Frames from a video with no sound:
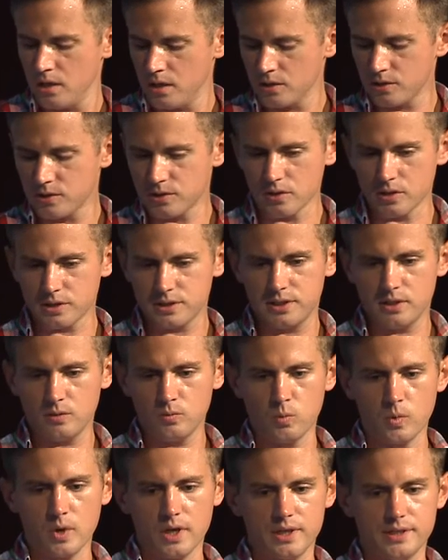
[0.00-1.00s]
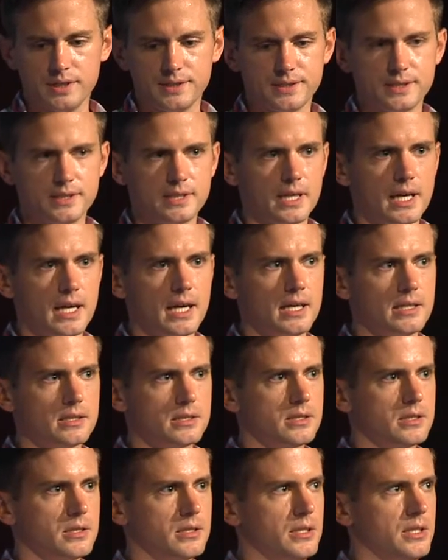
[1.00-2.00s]
Circe was
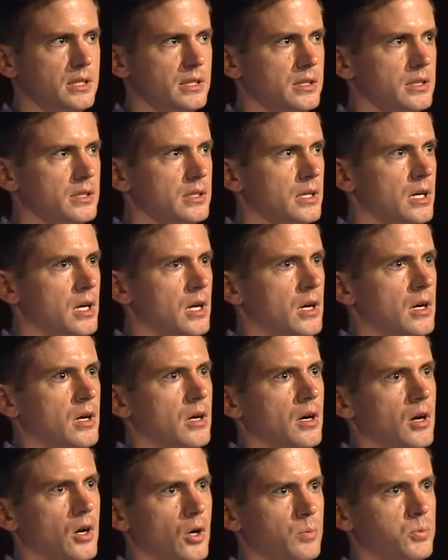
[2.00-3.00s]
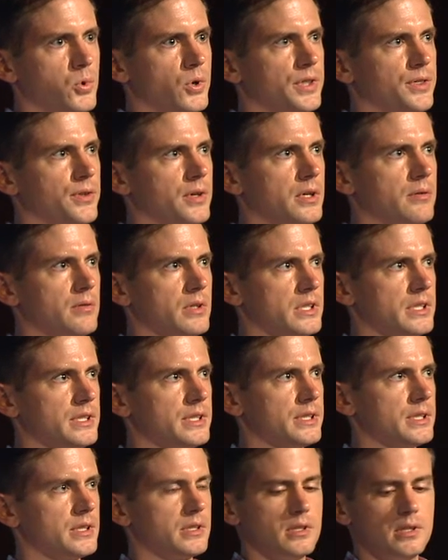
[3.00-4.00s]
at the 0.3
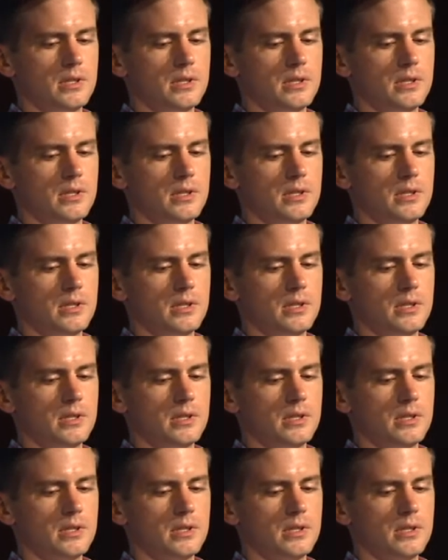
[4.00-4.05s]
release.